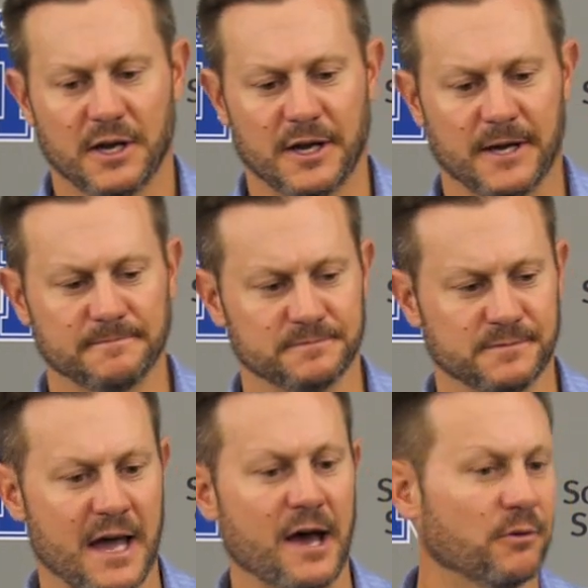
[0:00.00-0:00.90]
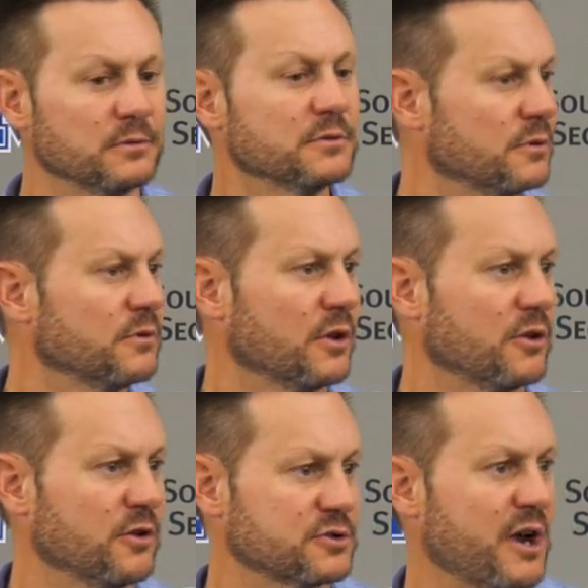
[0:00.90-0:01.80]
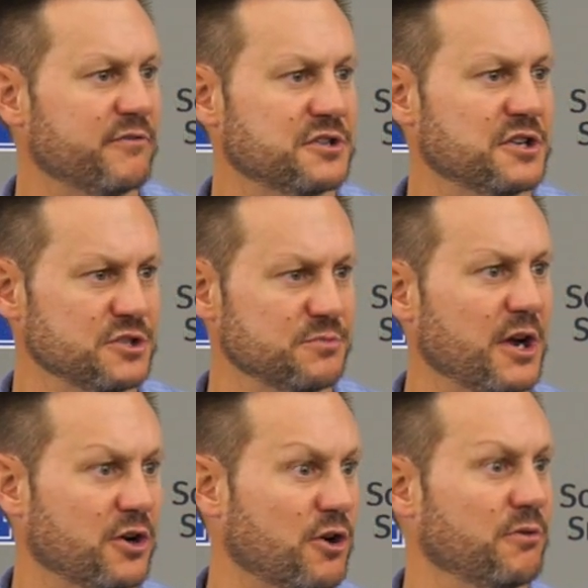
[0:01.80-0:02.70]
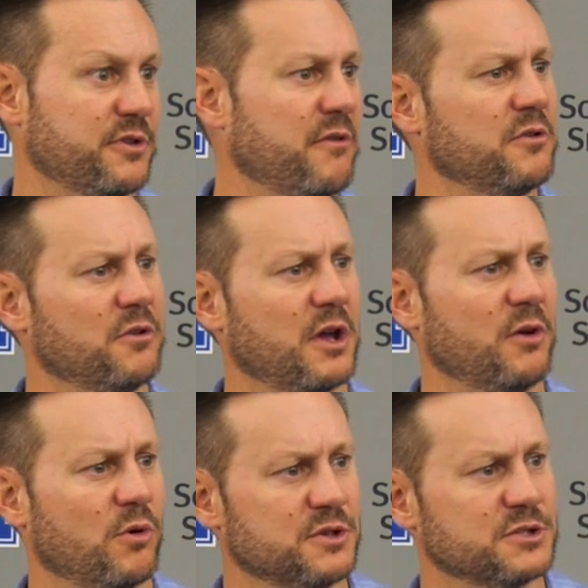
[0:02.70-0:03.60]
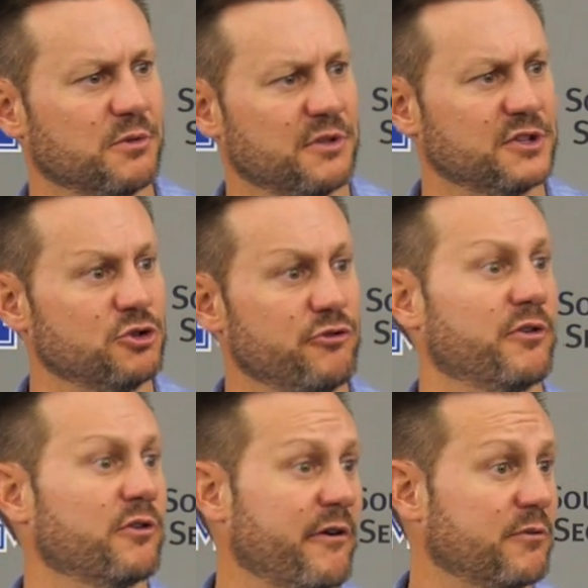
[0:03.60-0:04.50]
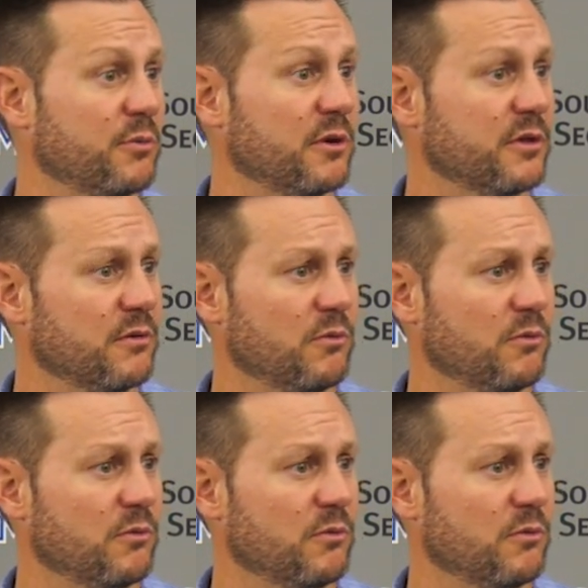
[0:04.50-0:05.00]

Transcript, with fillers: Um, now th those conversations may occur with Tevin. Okay, what are some of the things you feel comfortable with?